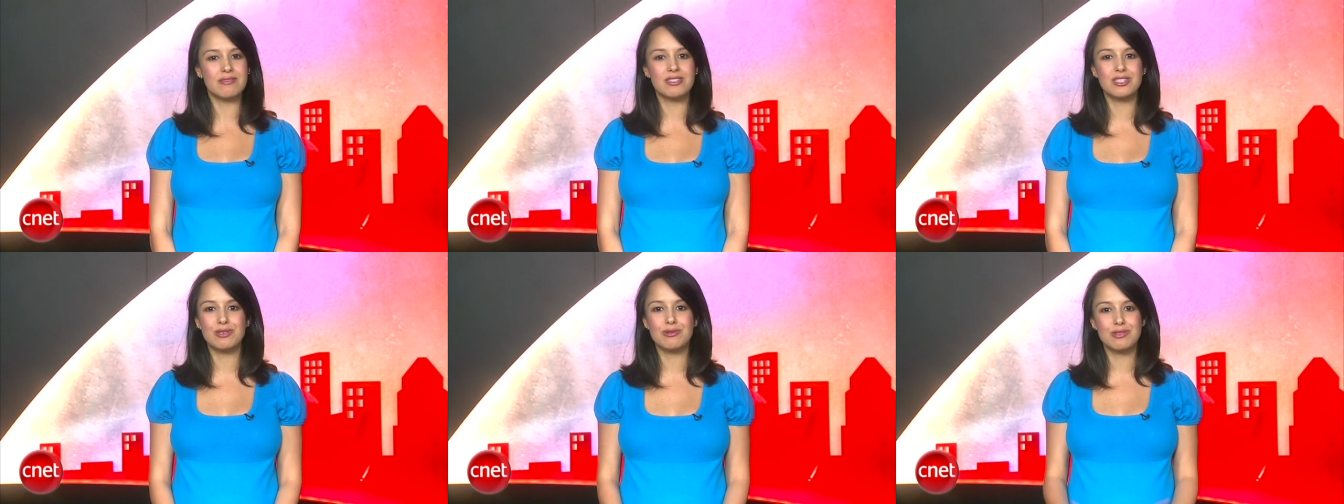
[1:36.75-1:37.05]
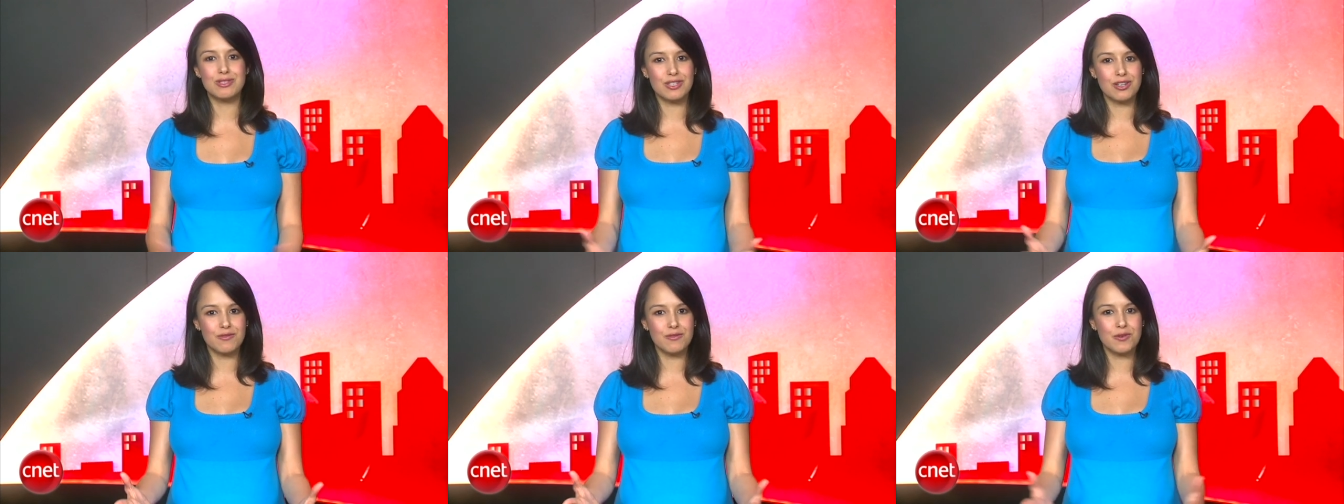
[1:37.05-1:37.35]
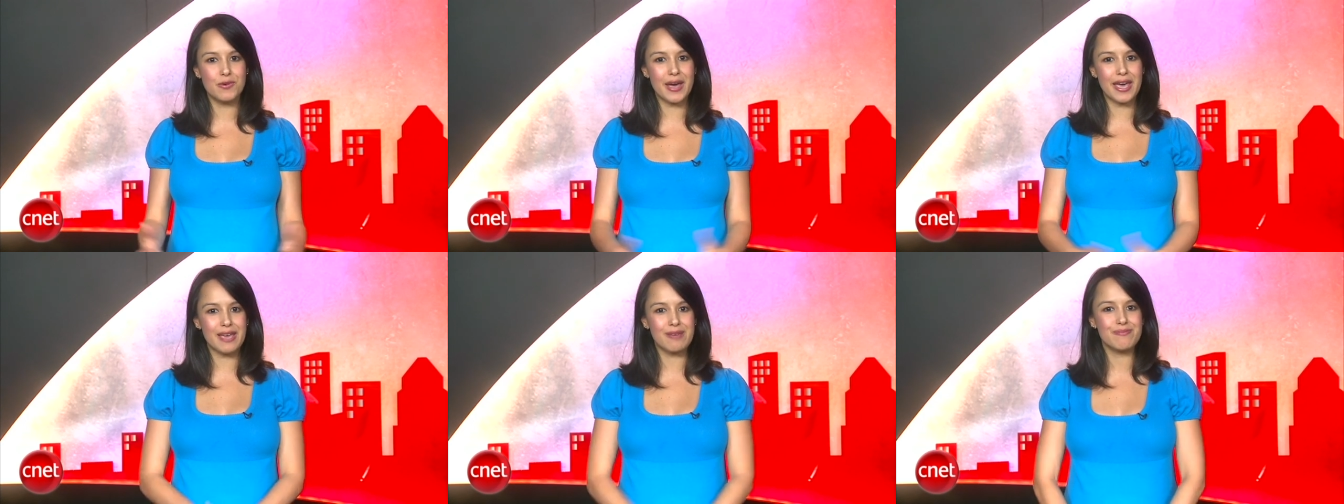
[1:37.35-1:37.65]
So surf
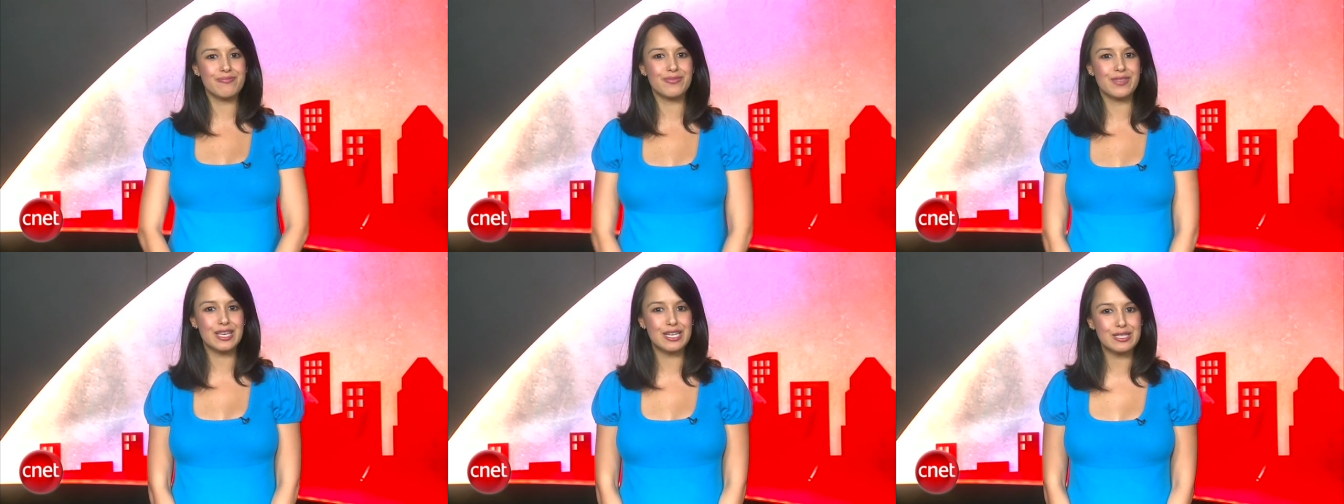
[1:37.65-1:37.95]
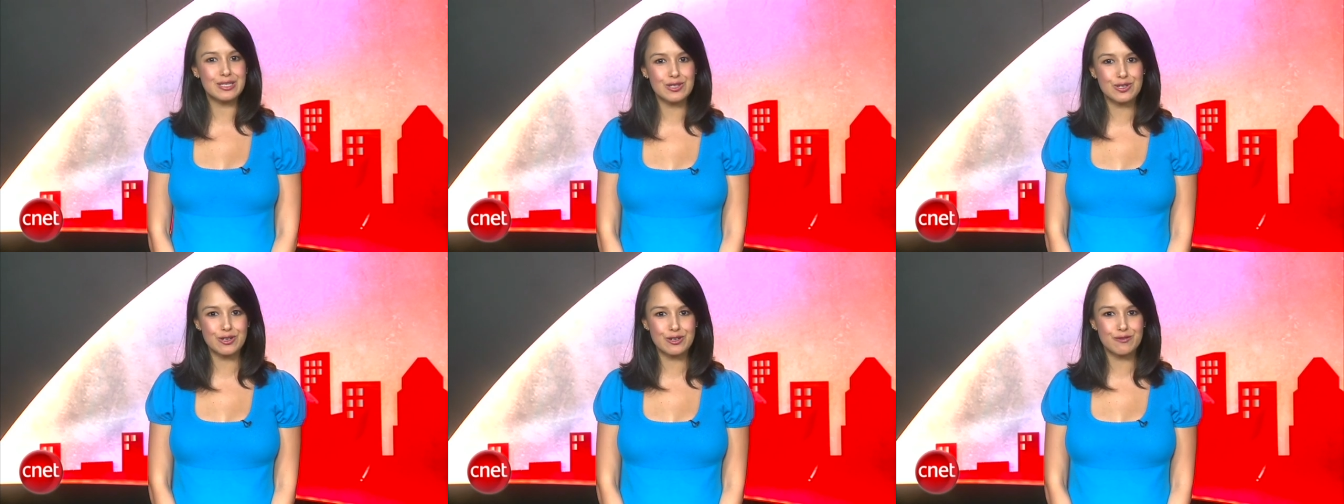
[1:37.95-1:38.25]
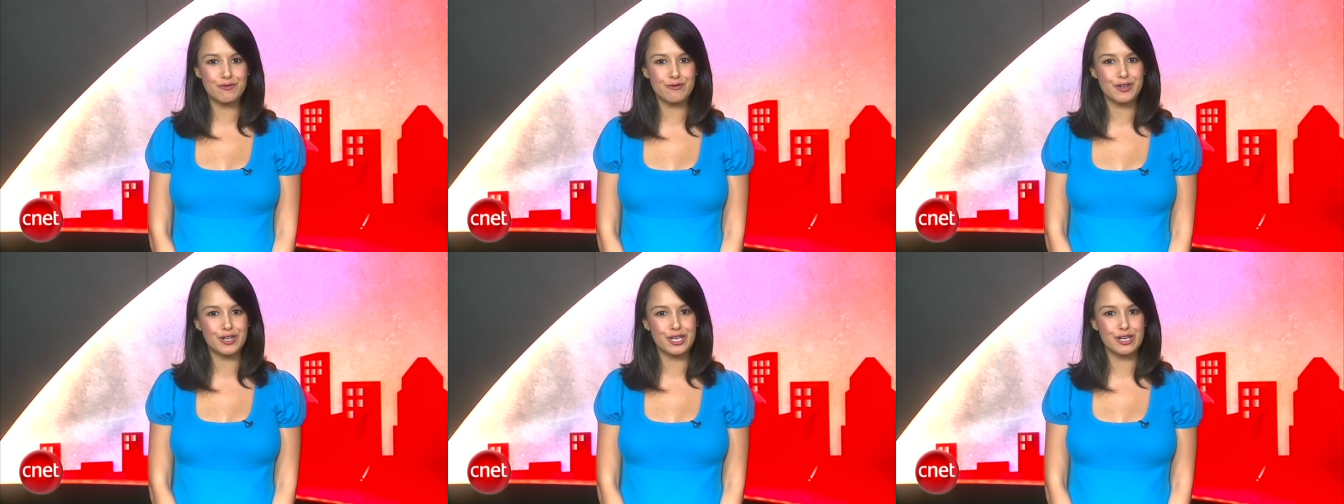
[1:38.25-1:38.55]
away, it's good
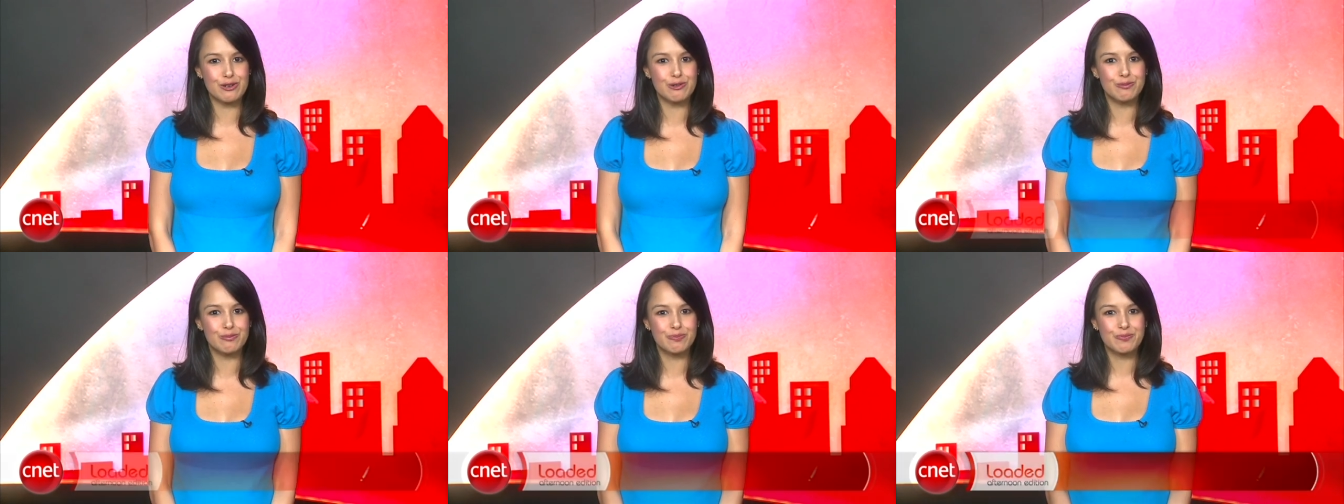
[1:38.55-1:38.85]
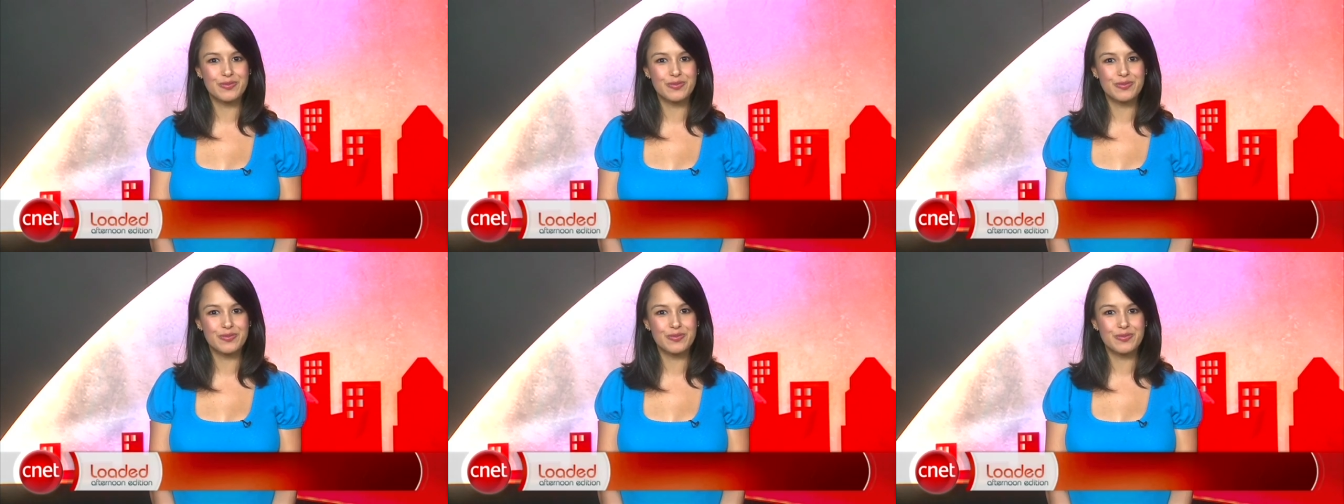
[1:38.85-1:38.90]
for you.